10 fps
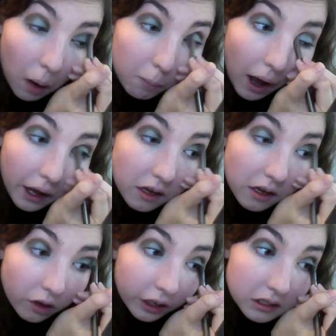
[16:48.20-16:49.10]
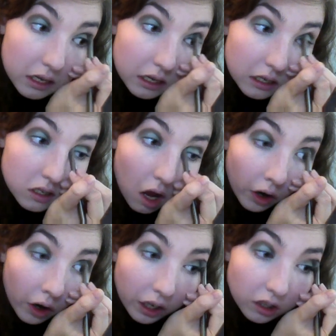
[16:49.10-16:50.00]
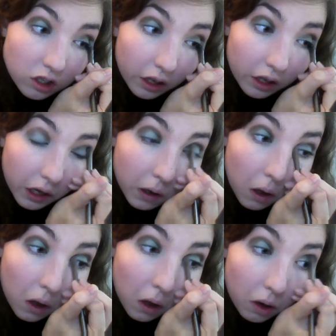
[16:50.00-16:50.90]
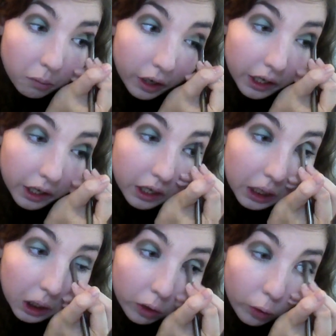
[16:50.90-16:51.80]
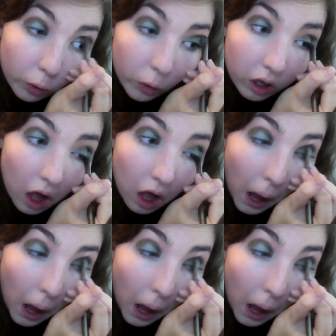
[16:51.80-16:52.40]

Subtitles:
My creases are actually pretty cool.